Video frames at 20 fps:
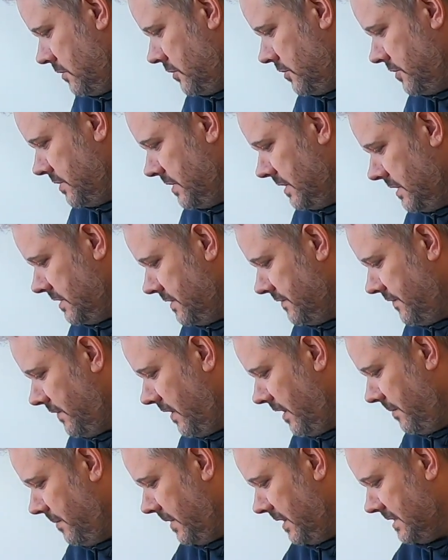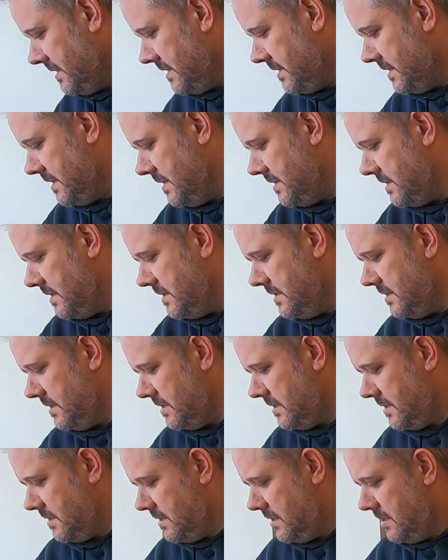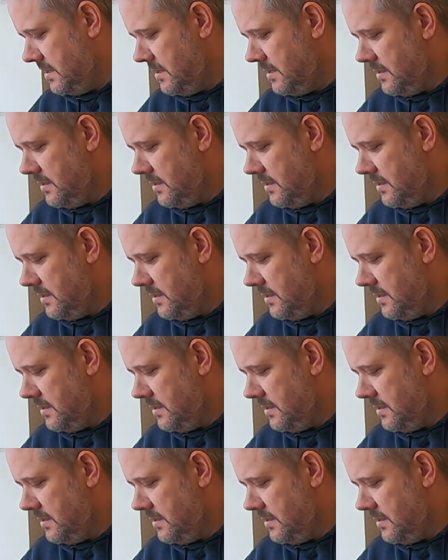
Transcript: Just need to find my scissors.